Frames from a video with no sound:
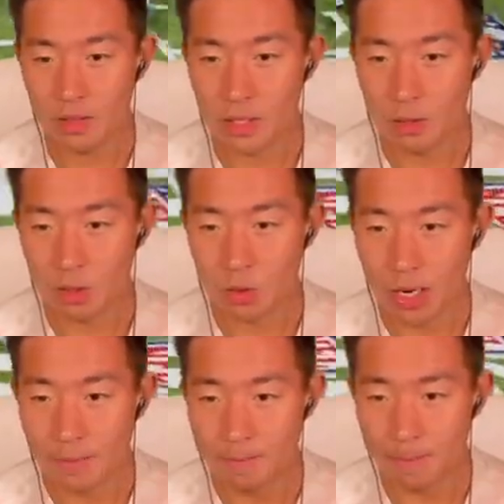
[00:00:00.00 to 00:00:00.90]
go, squad.
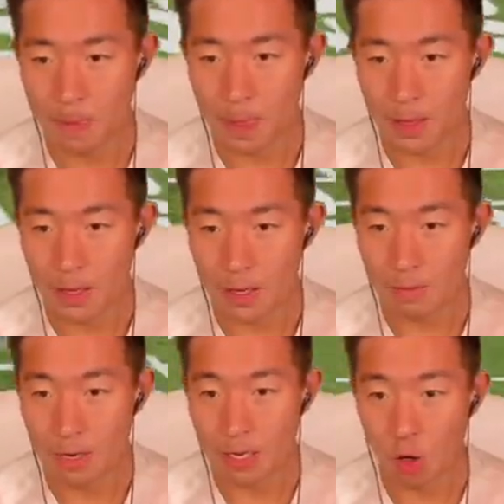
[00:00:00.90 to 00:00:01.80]

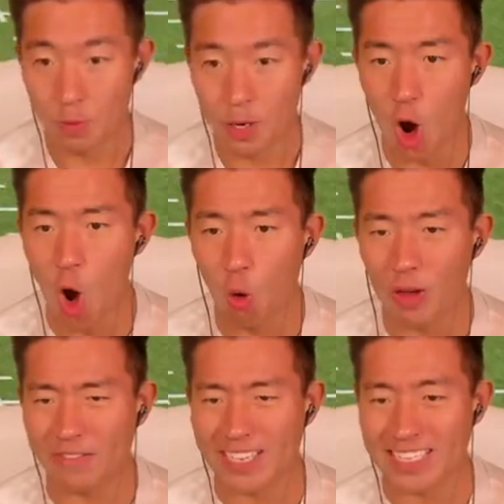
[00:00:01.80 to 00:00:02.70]
Come on, get open. Oh, we
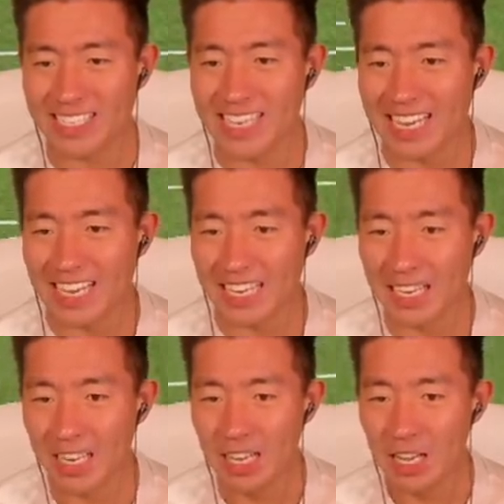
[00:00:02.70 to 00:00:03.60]
have Kasicki.
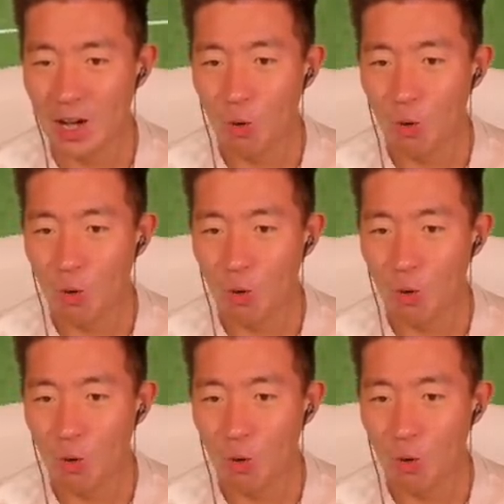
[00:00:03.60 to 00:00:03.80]
Oh, it's